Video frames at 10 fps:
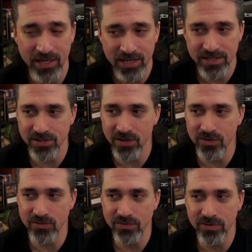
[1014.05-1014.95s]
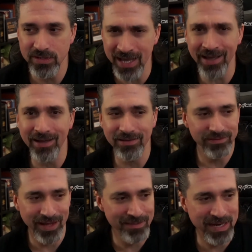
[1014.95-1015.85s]
So yeah,
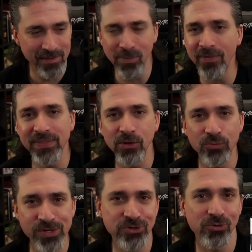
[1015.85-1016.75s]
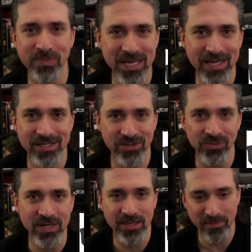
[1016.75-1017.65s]
I mean, I bought the original
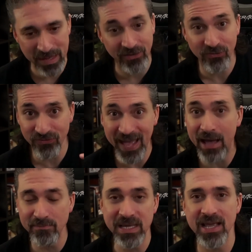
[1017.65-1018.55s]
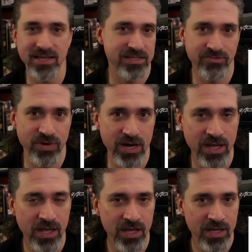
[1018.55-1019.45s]
PS3, the big fat PS3.
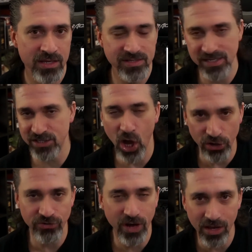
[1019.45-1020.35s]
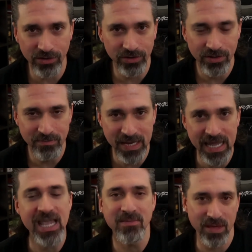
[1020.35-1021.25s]
$600
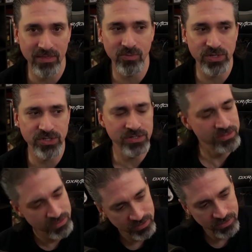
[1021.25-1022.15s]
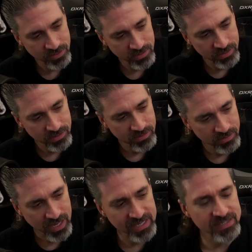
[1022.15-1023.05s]
behemoth, which
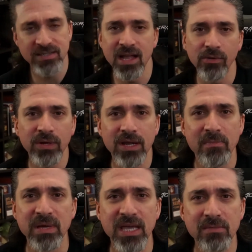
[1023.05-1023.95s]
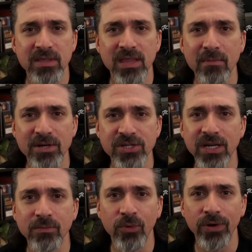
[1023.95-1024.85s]
I guess is not really a behemoth that much
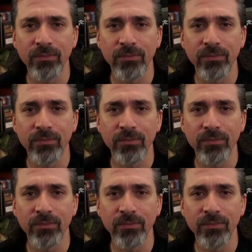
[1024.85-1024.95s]
anymore.